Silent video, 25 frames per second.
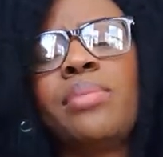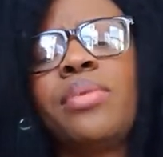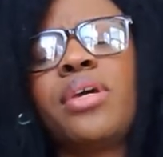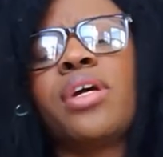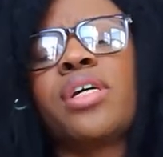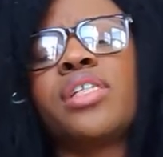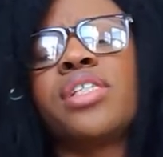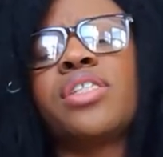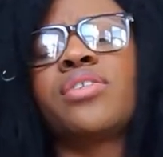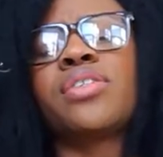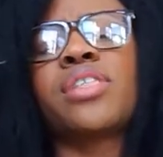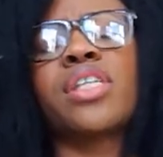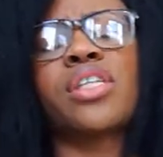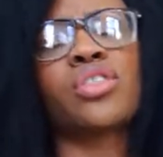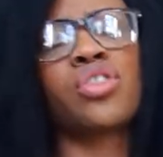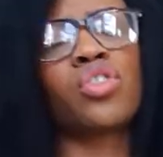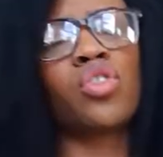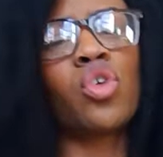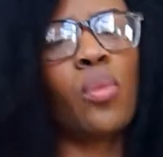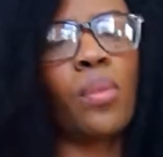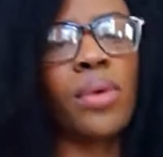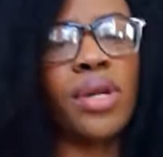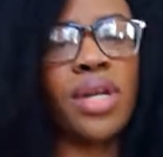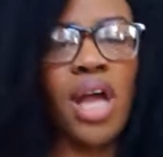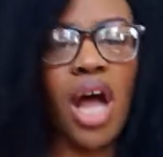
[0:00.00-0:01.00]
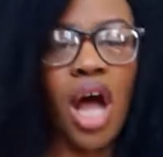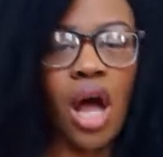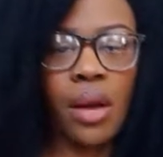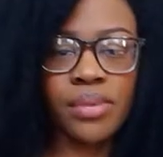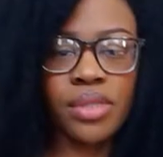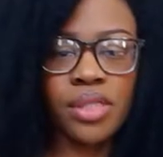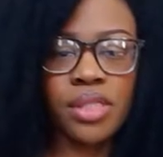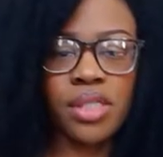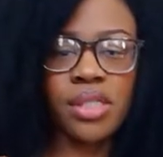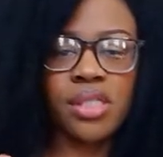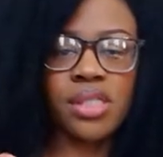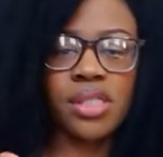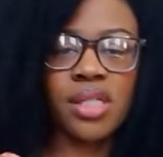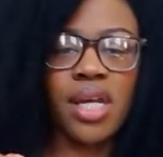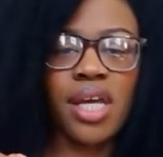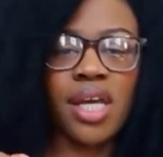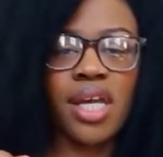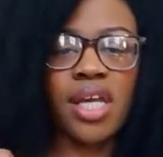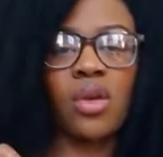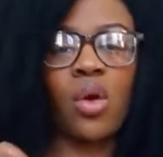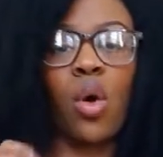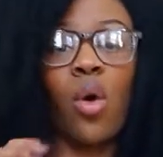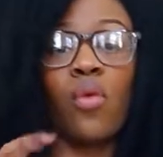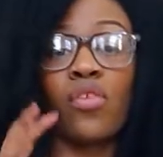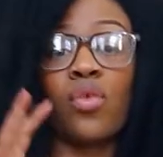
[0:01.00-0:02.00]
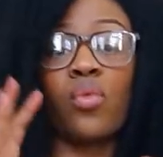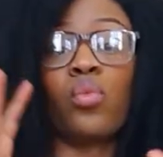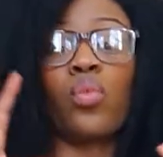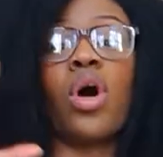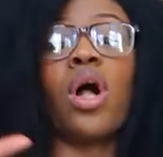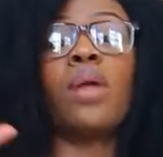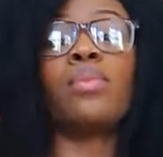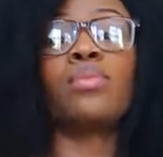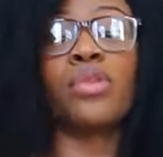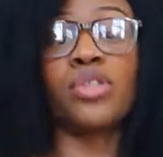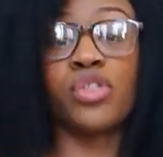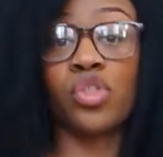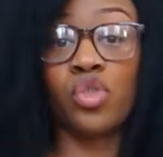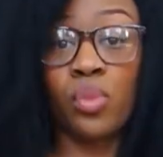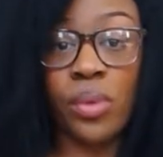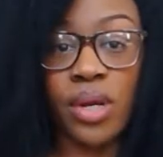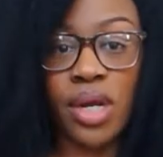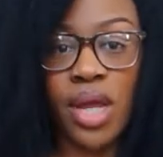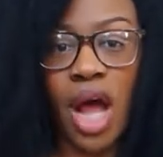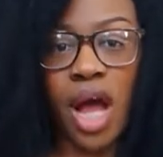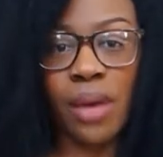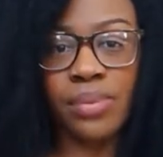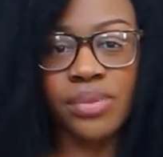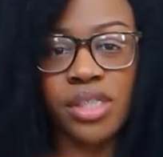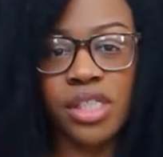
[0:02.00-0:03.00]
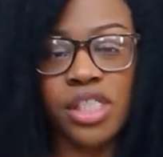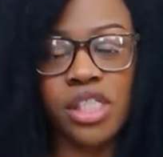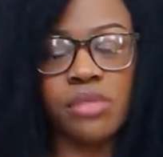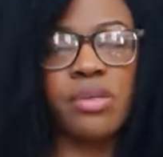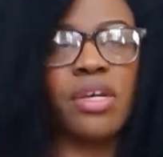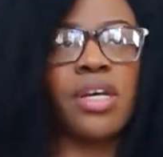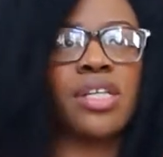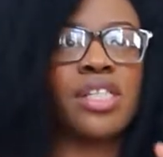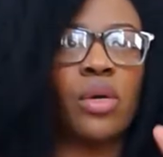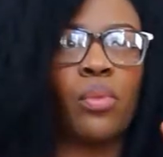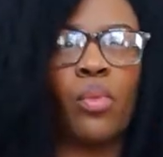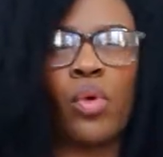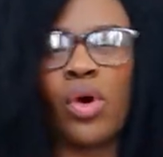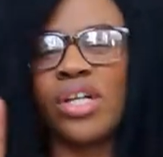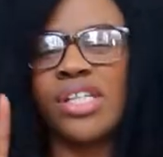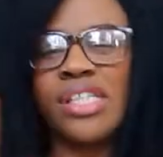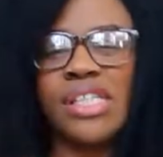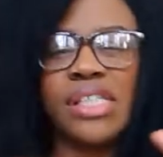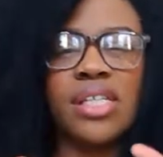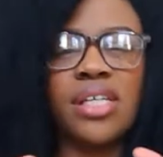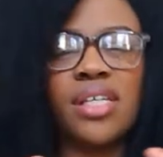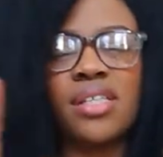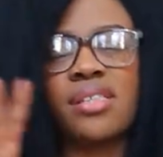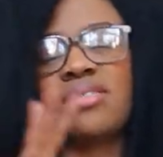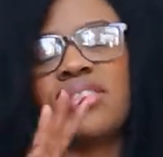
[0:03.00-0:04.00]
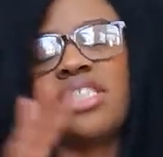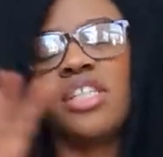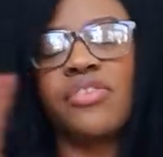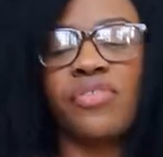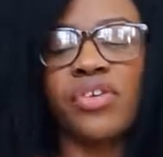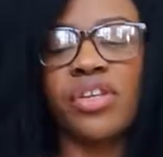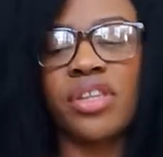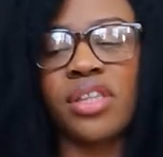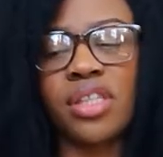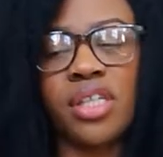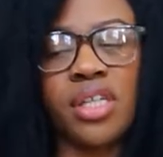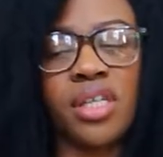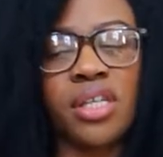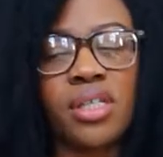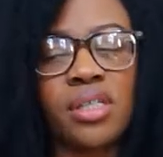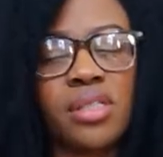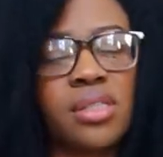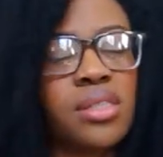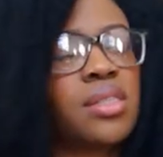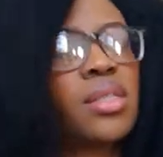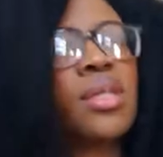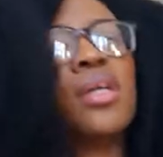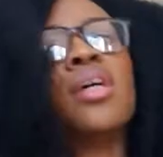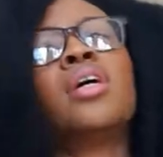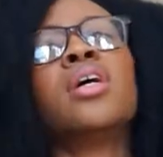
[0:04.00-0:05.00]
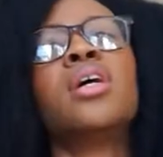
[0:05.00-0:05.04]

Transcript: because there's like so many options, and I get overwhelmed with too many options because I want different things,